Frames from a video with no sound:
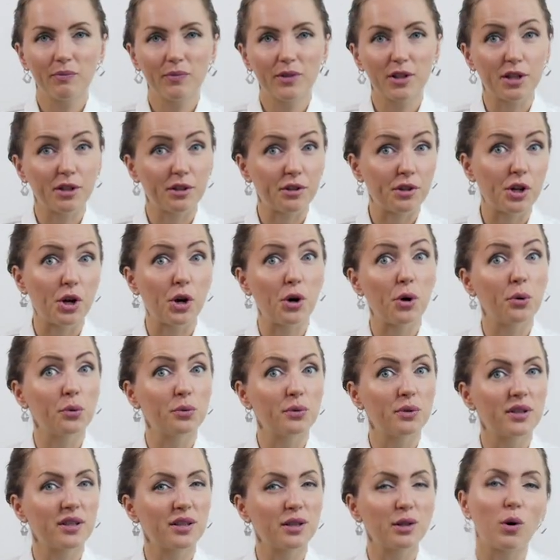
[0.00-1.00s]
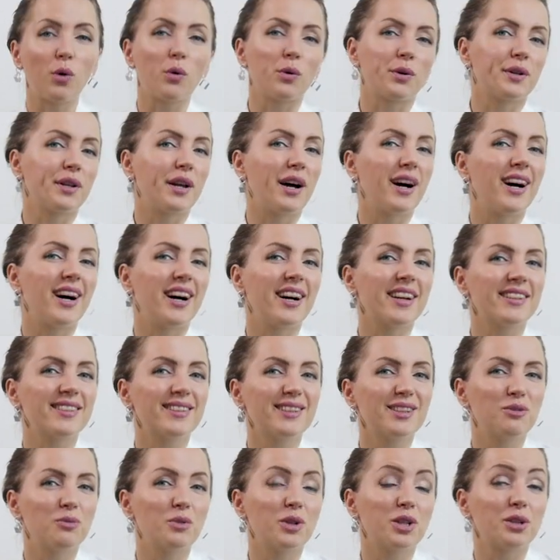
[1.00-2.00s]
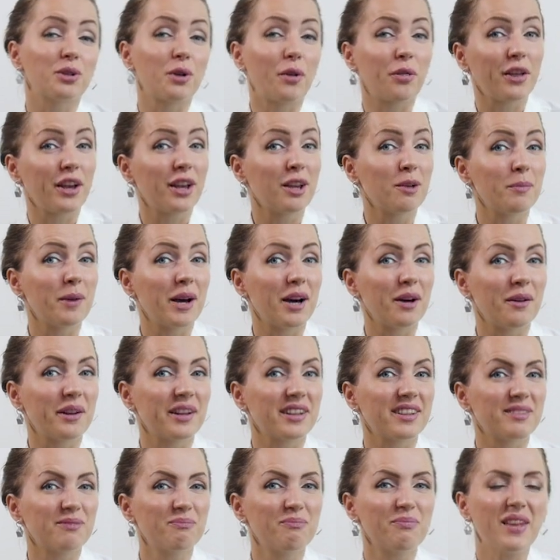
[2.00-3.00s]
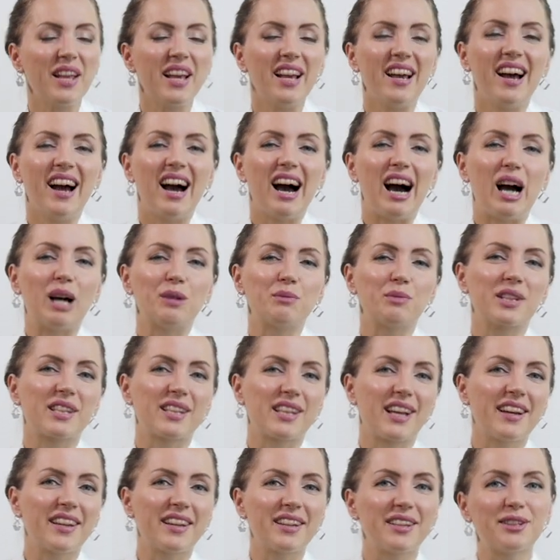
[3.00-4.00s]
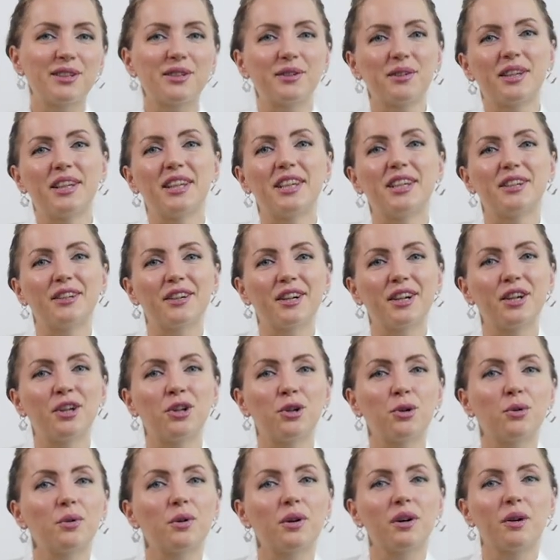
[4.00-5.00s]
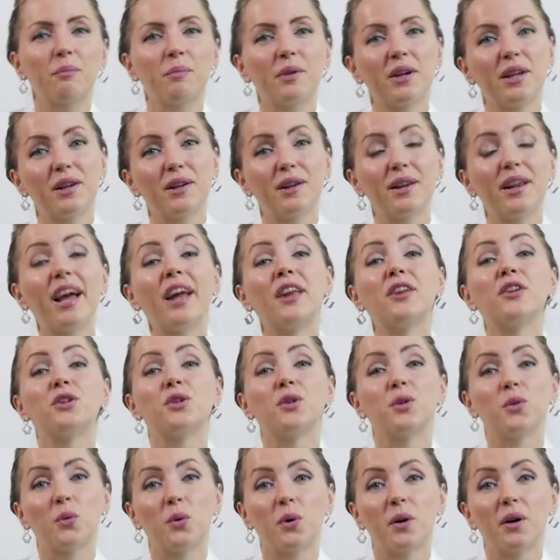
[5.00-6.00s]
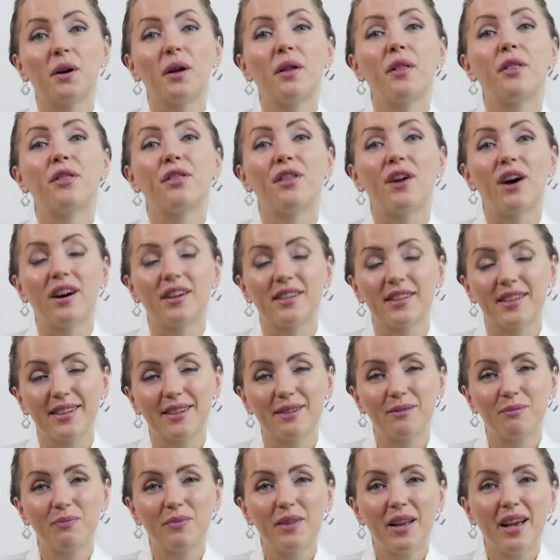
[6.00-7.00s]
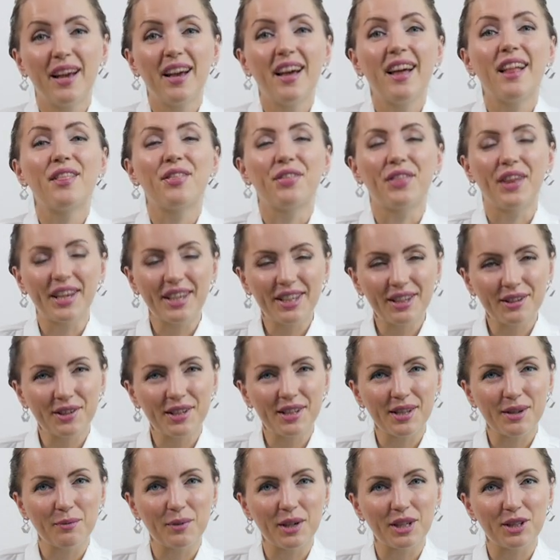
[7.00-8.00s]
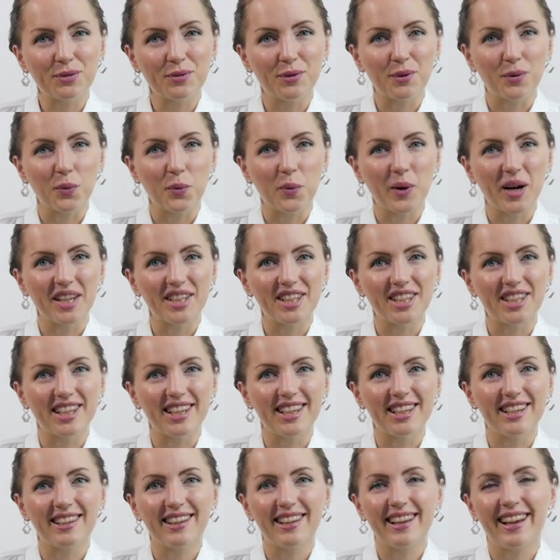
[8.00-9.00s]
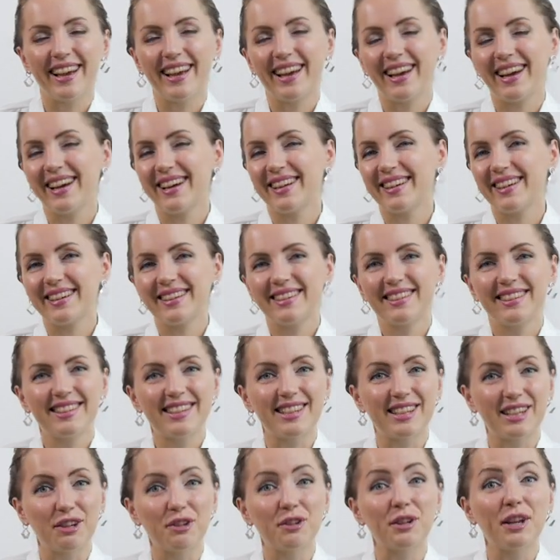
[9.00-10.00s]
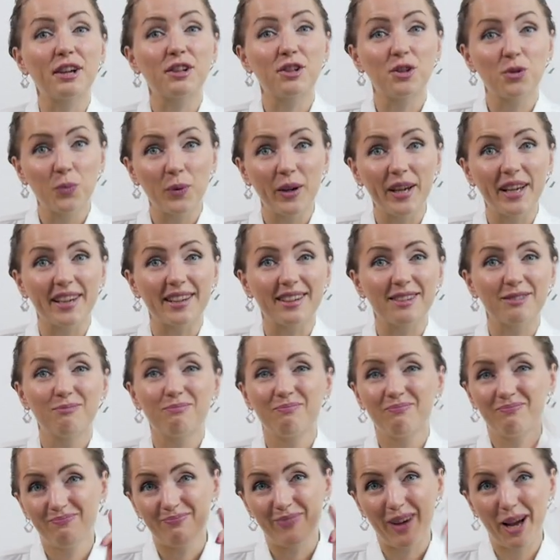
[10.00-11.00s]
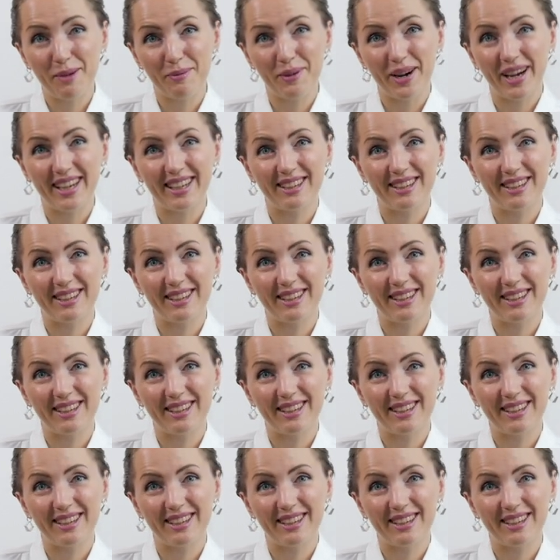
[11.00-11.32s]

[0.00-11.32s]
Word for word: stones or not? What do you think about it? I'm excited to hear your opinion and your thoughts. Thank you so much for watching and see you next week. Bye